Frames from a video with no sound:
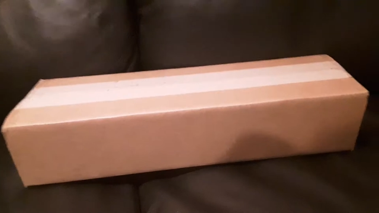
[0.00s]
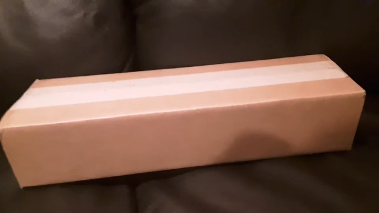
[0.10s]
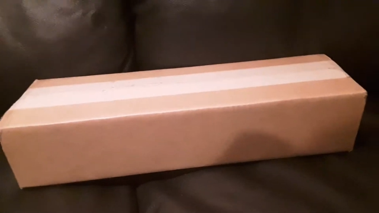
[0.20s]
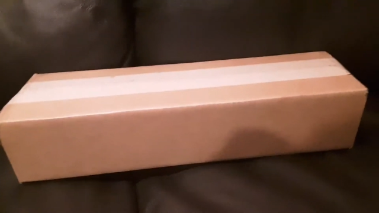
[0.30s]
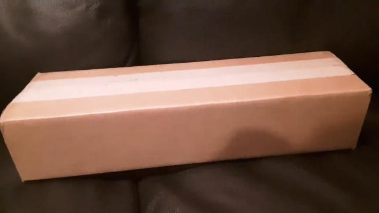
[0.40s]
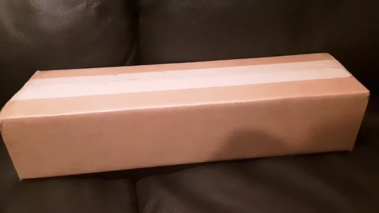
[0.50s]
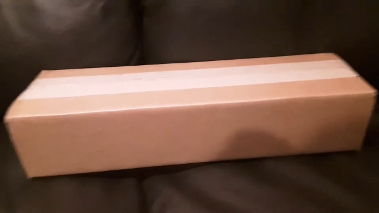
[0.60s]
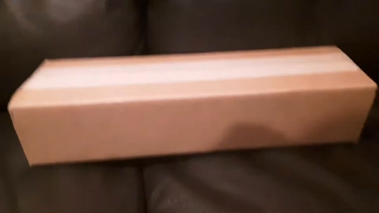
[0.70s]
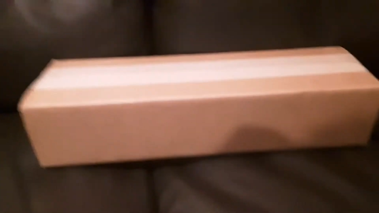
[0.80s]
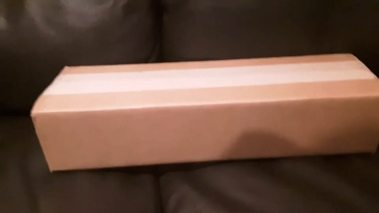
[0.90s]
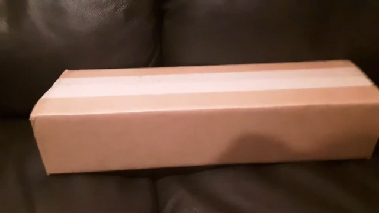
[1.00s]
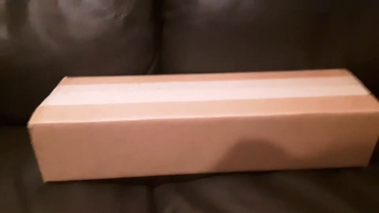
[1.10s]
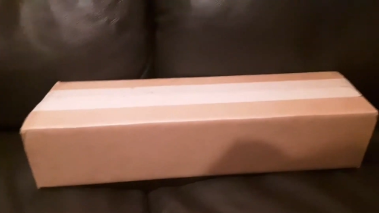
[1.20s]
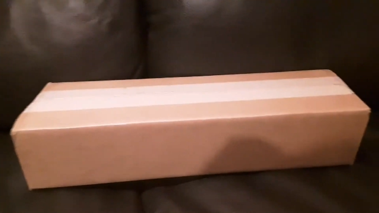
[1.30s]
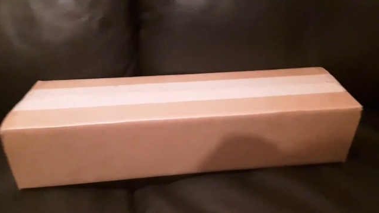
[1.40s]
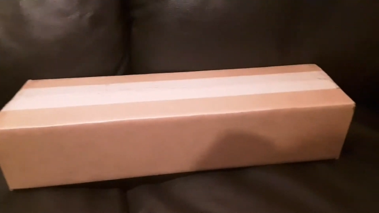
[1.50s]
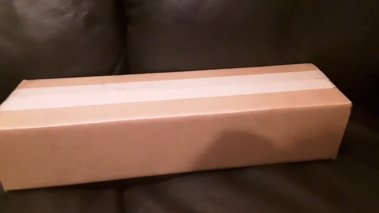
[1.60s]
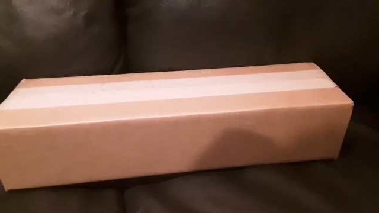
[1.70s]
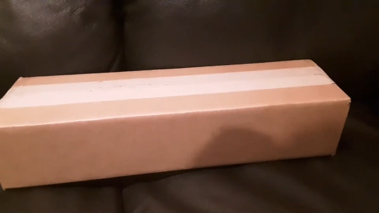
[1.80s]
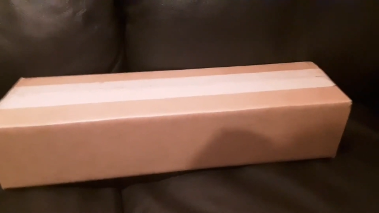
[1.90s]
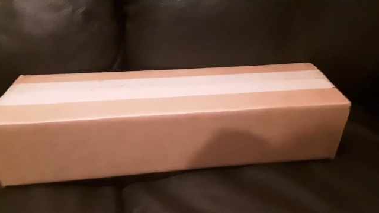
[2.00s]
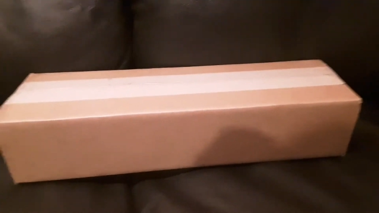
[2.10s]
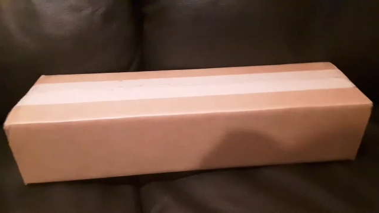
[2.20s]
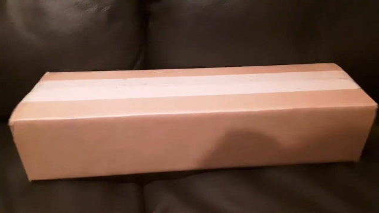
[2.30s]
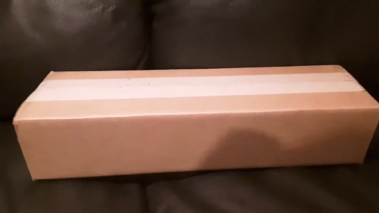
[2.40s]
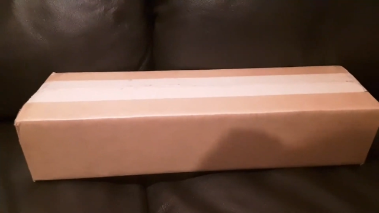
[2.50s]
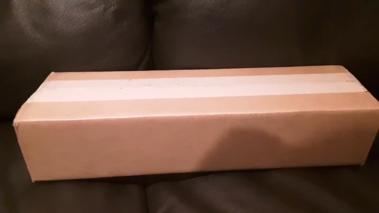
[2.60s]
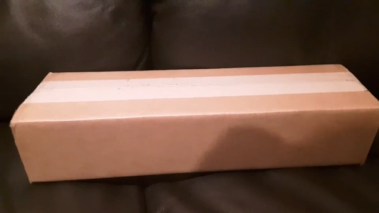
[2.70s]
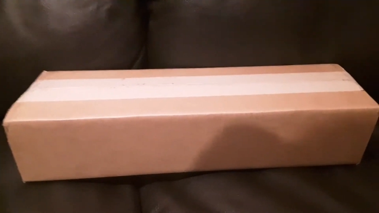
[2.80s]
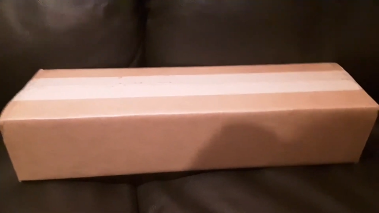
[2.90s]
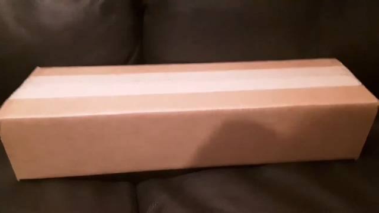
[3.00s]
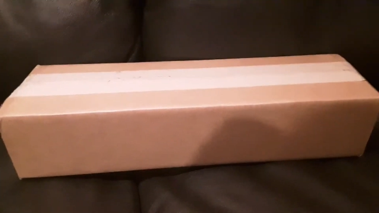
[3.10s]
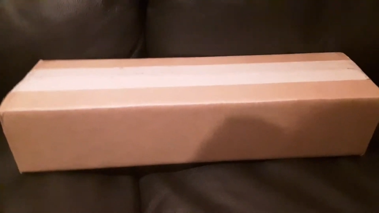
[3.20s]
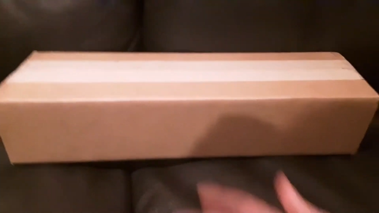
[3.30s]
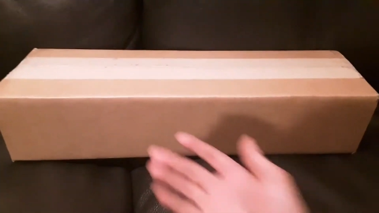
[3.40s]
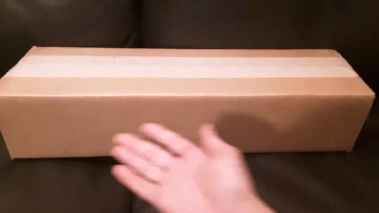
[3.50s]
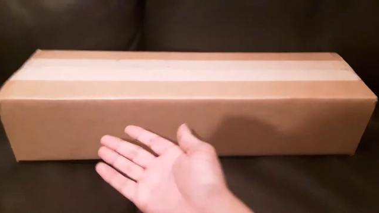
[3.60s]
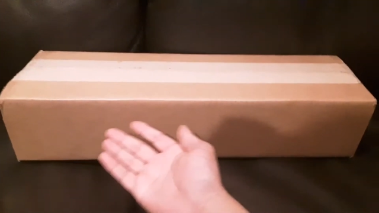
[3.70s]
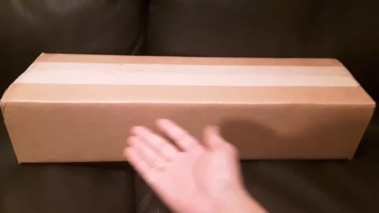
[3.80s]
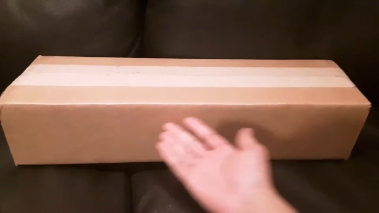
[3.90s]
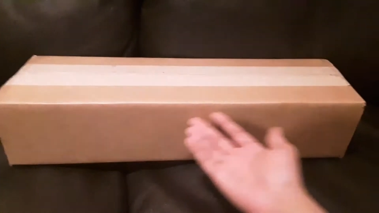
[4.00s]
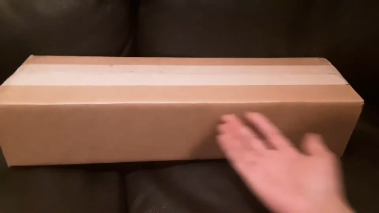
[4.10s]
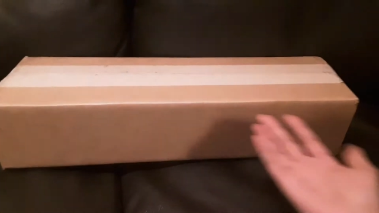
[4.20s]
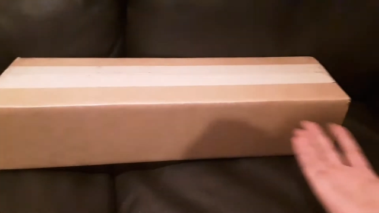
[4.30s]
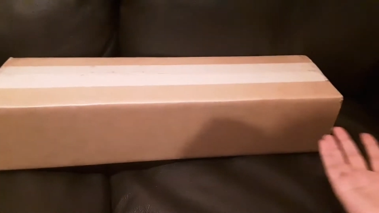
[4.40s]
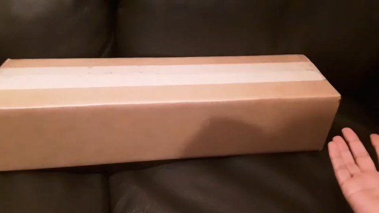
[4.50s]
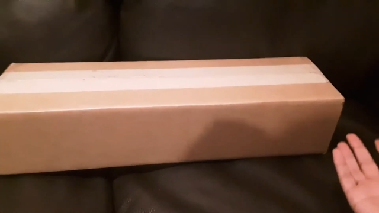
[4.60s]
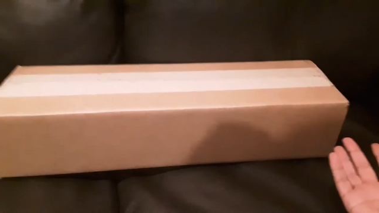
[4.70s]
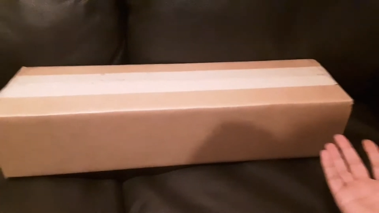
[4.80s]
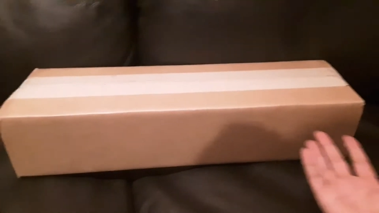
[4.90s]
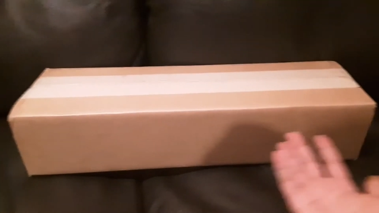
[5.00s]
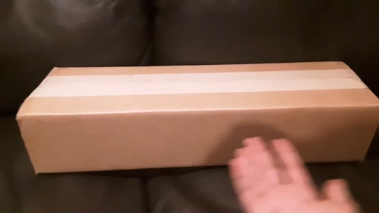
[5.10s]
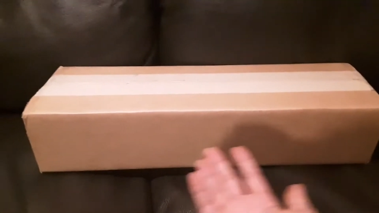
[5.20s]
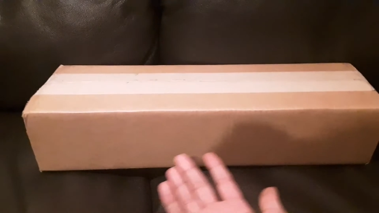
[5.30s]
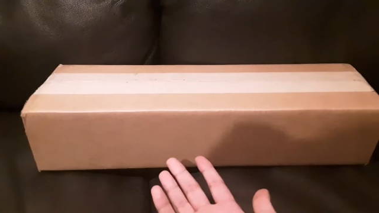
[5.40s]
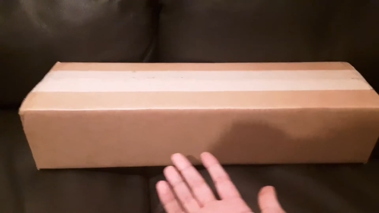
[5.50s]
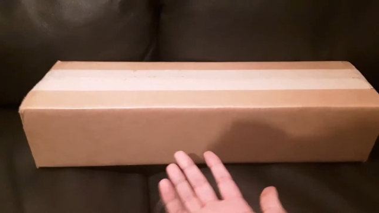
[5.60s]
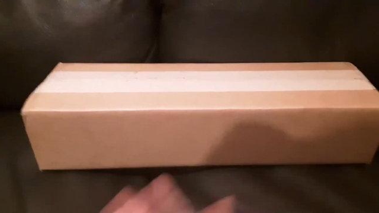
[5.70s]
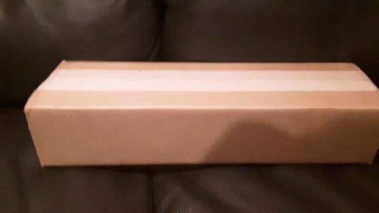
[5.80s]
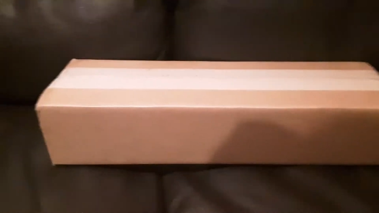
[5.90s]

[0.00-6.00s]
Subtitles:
Nobody's mouth can be seen.